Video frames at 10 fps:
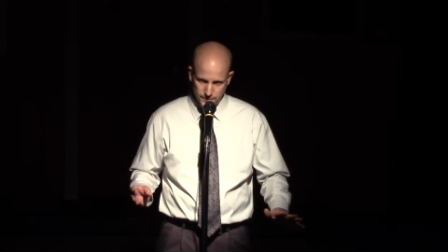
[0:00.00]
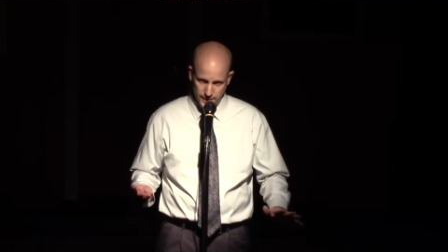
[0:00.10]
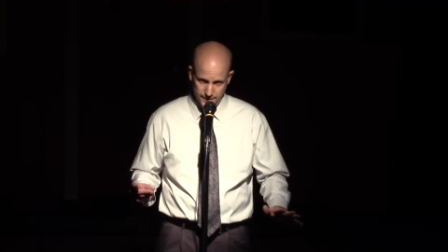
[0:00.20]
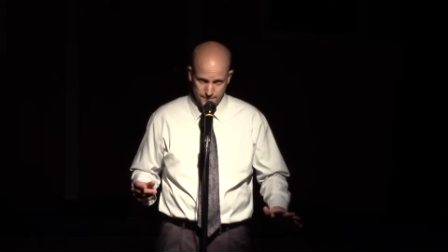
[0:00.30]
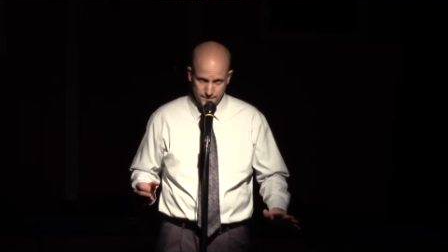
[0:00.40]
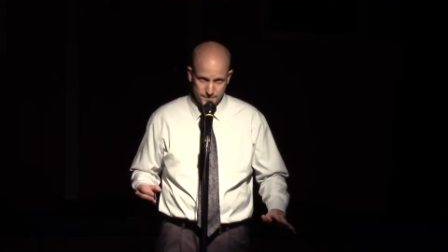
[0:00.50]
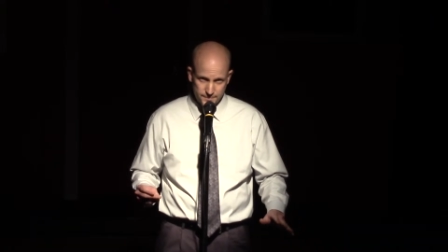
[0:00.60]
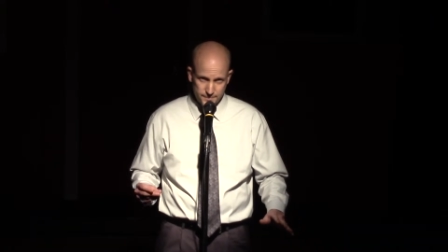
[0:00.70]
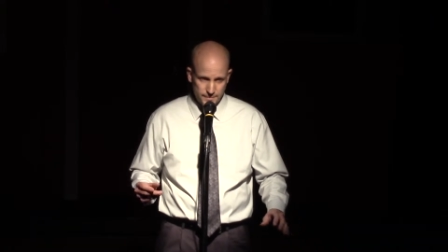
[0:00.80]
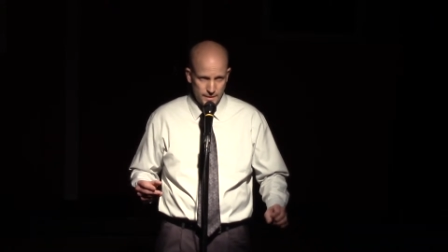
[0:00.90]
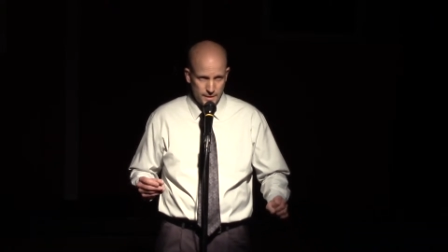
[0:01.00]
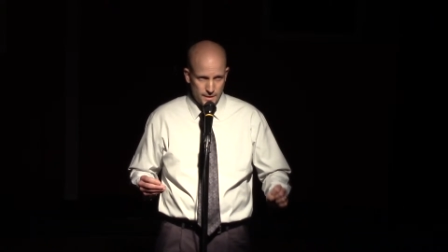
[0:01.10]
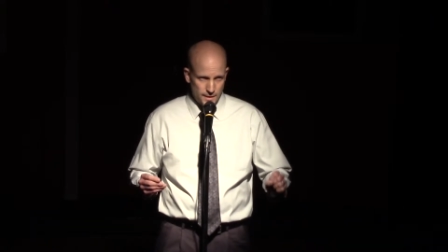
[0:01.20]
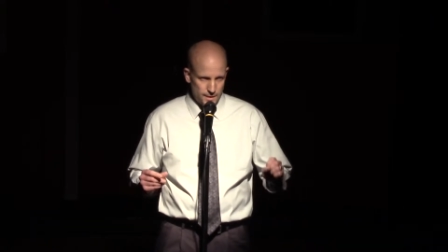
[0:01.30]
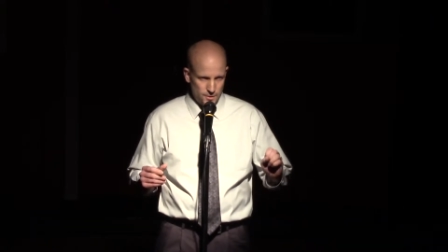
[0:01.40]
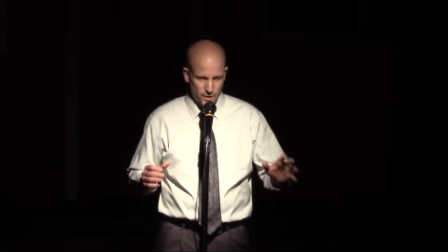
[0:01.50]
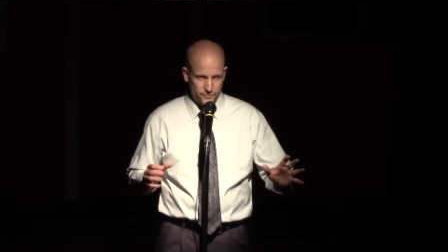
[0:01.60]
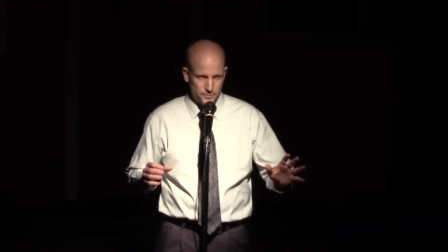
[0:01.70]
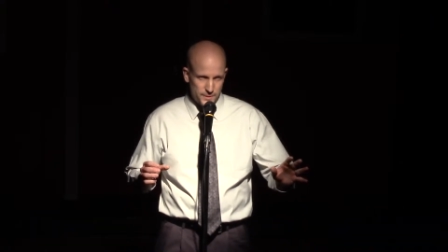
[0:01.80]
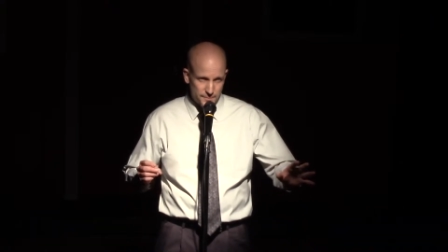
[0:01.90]
for me
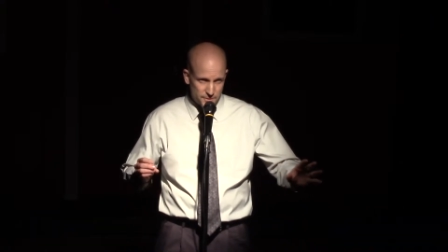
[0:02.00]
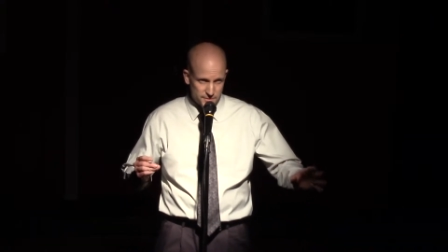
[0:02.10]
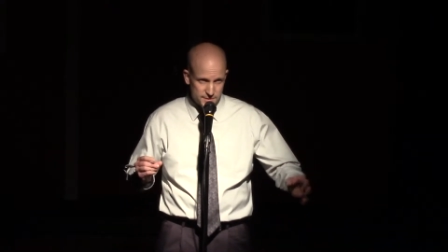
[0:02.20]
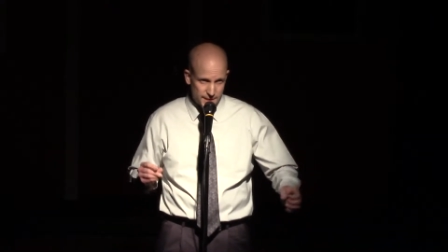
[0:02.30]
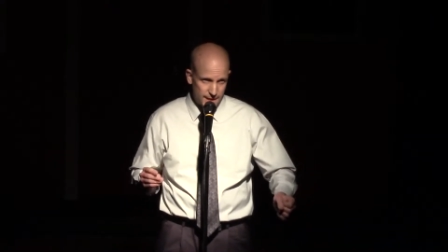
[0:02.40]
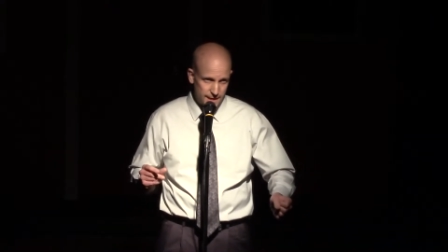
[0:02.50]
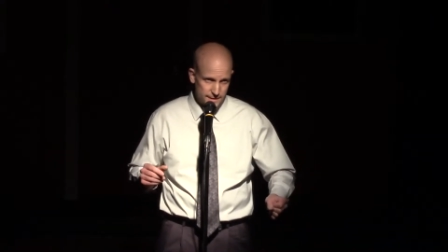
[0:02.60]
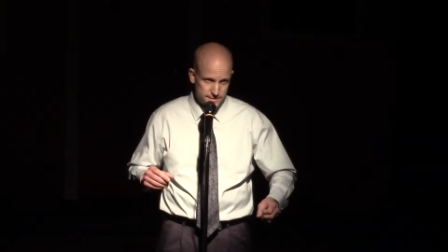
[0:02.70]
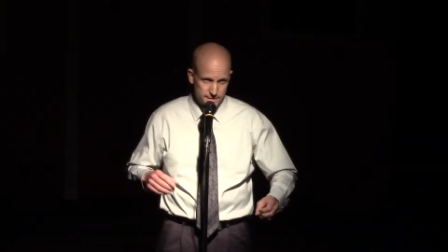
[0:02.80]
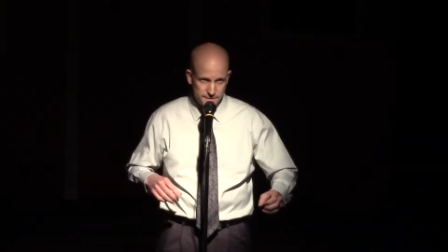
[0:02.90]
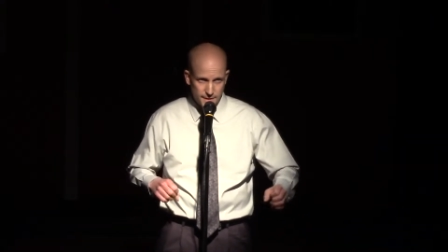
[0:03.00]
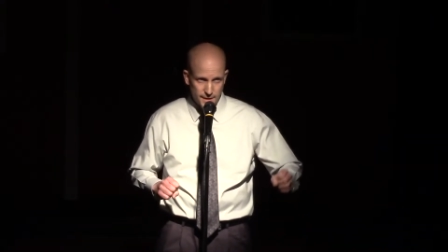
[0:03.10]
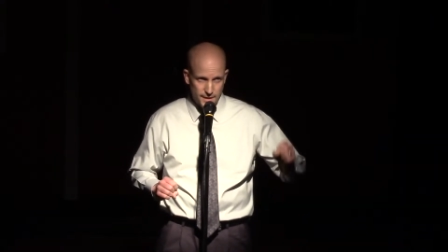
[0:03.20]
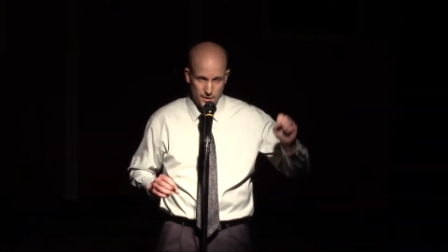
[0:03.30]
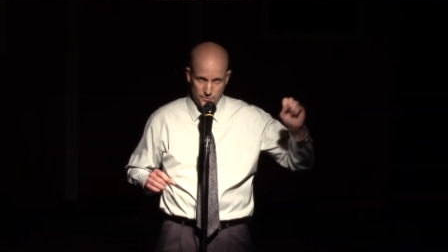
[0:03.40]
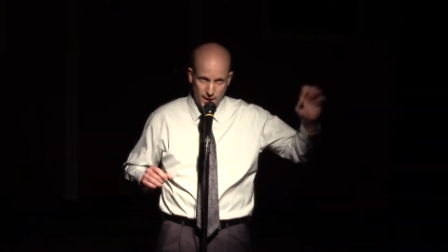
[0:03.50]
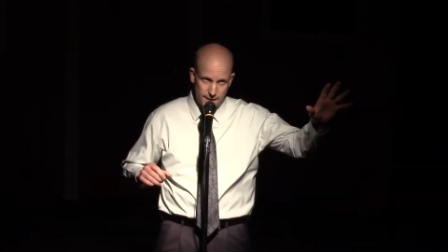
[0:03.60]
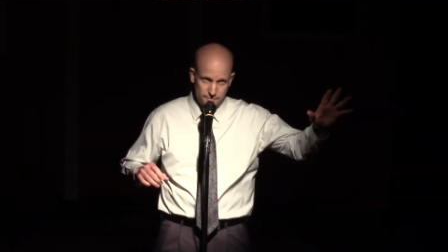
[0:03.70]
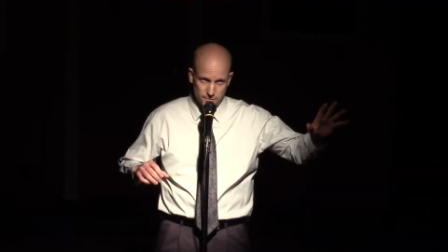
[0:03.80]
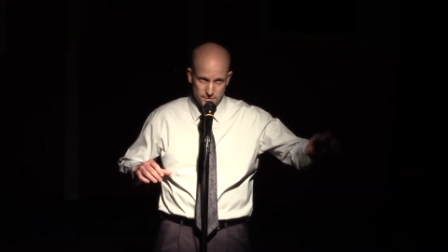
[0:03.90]
put up those signs that say
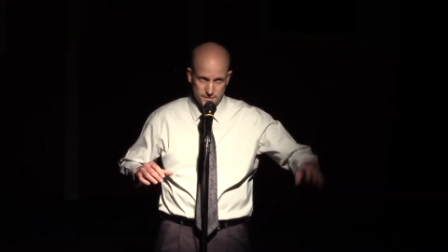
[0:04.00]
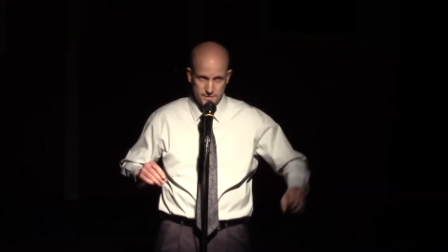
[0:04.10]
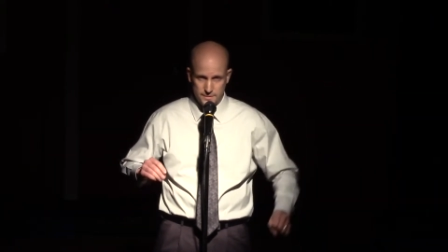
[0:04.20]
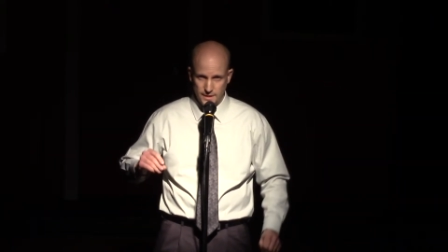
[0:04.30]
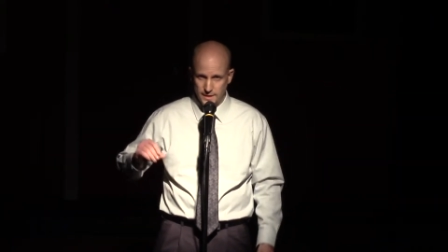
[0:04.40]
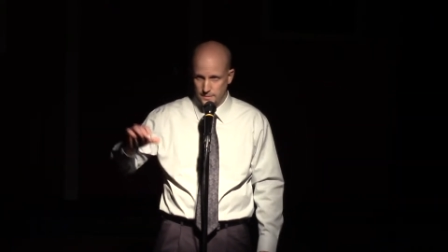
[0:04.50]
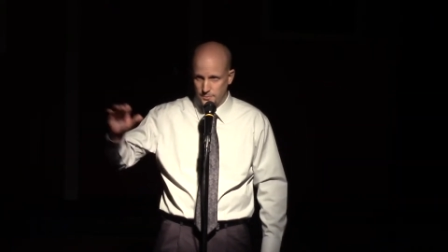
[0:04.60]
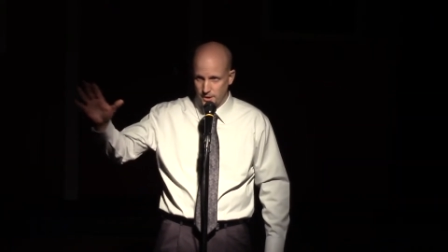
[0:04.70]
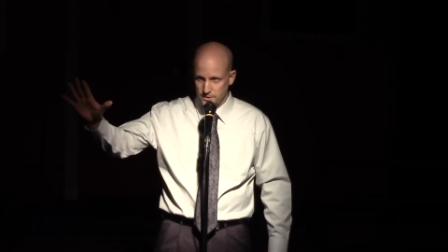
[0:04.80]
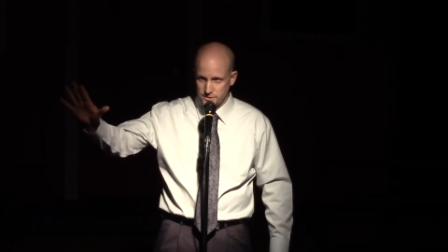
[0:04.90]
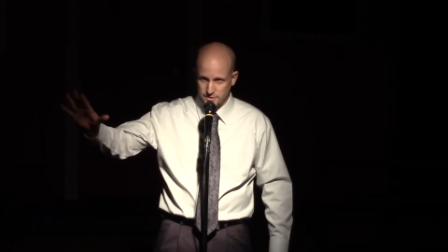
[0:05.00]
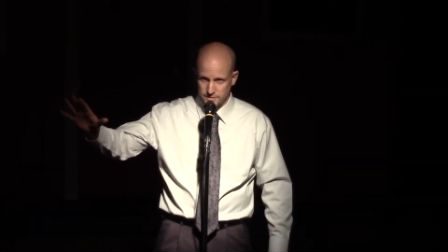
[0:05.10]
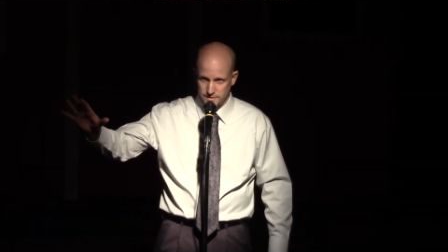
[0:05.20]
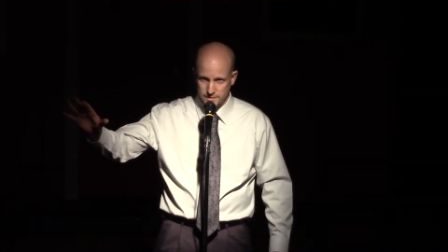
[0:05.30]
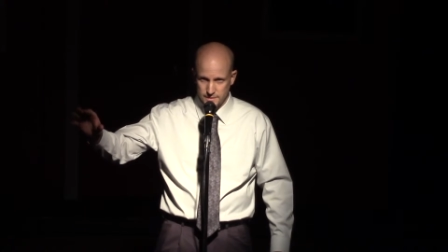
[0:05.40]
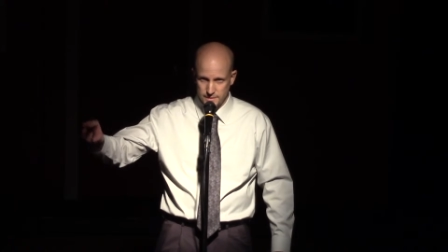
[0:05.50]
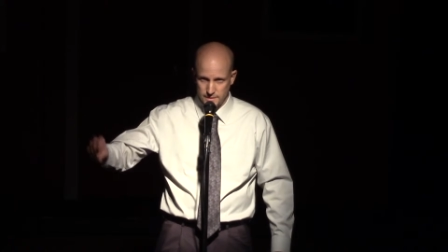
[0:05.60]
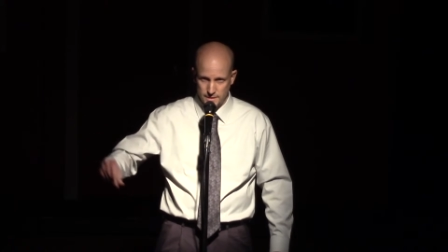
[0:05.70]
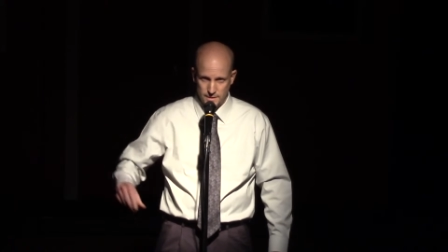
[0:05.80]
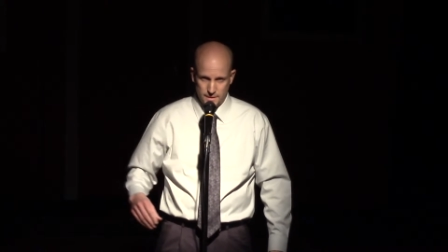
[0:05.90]
arrivals and departures
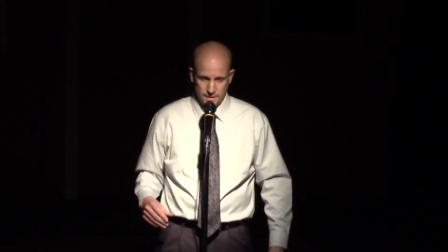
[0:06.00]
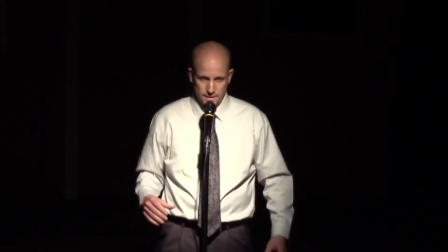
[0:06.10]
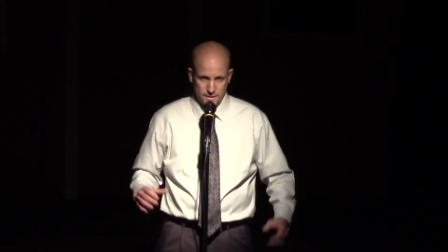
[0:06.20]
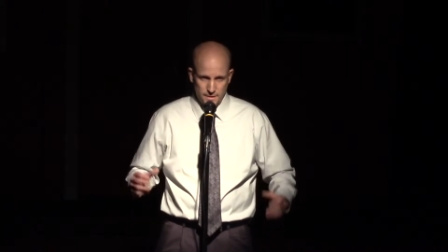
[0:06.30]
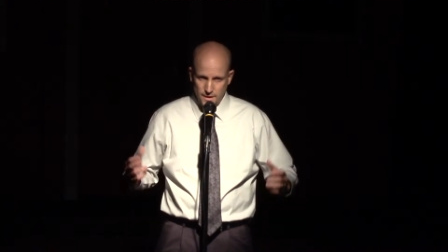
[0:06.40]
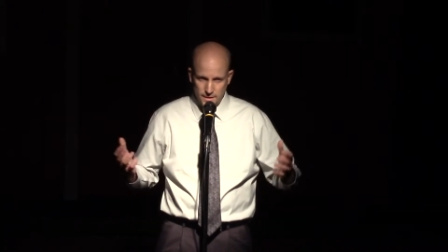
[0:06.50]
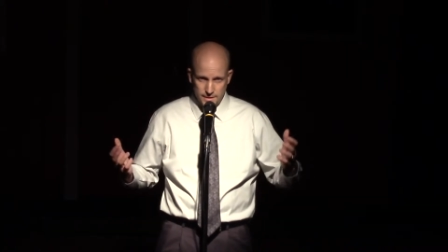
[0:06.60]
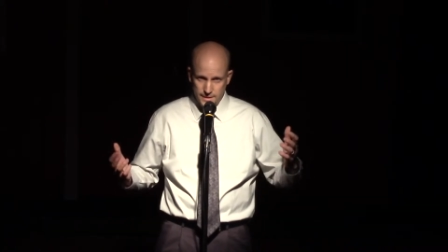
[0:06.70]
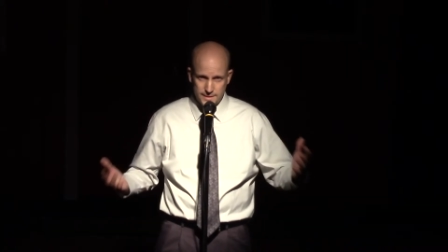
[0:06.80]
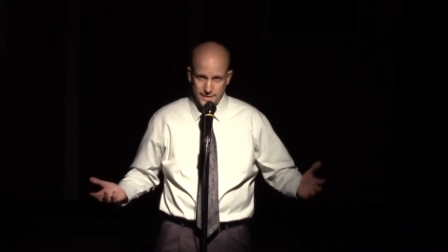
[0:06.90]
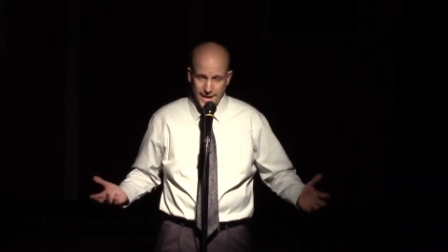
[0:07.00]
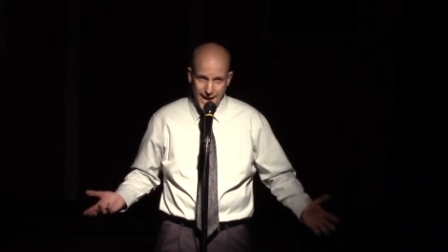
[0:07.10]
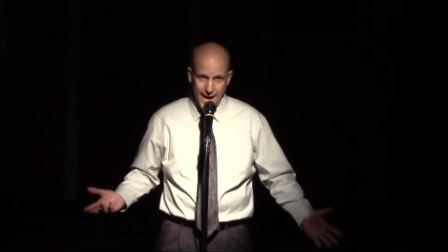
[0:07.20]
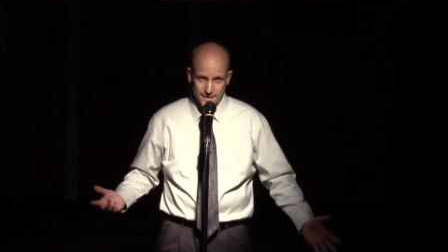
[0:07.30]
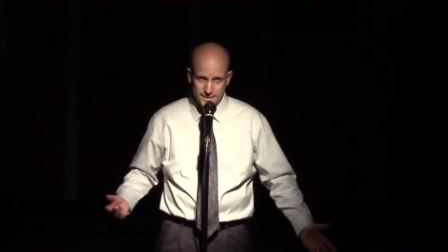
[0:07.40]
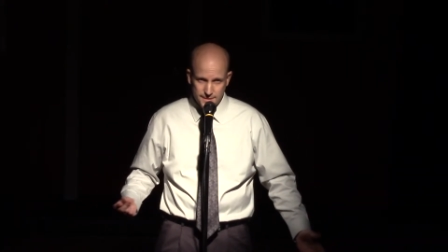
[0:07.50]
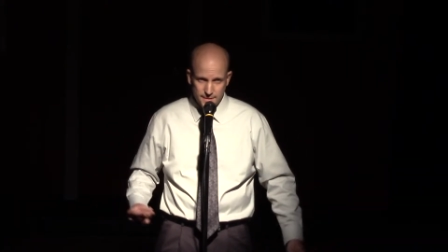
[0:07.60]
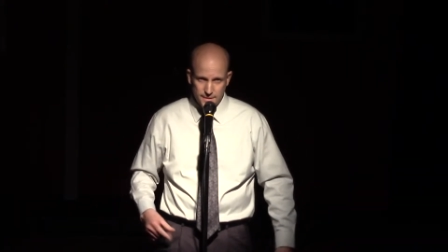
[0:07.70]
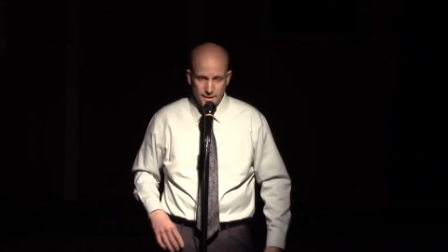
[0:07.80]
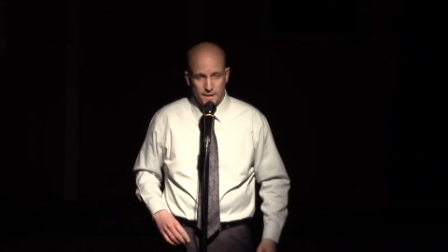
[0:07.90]
is an ass.